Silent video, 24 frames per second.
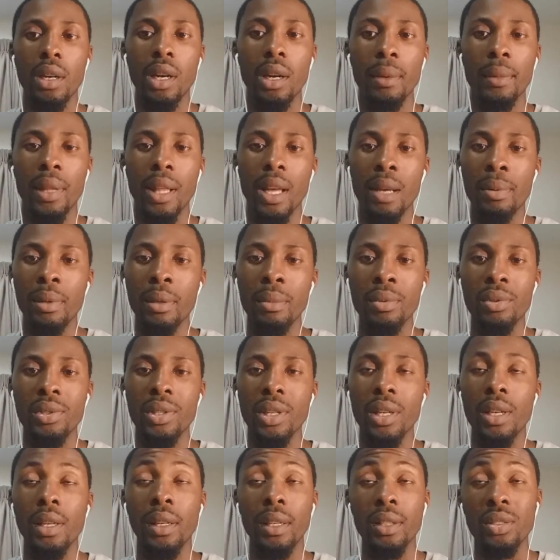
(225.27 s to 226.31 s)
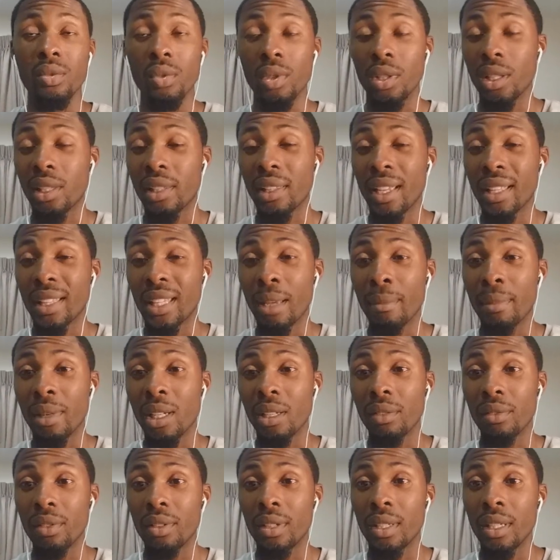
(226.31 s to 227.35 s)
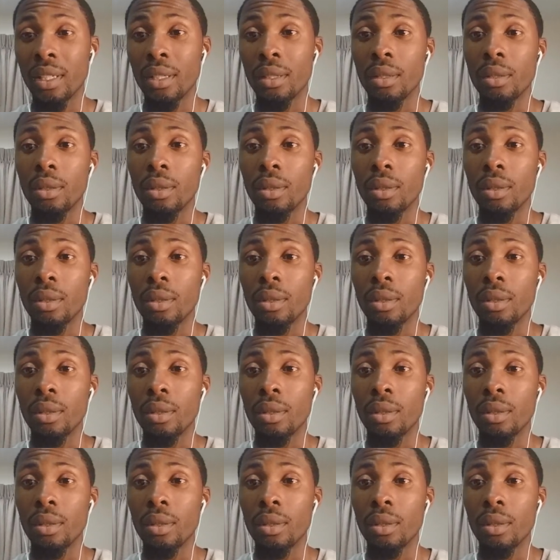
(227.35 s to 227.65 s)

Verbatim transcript: A lot of people saying it's really not that big of a deal.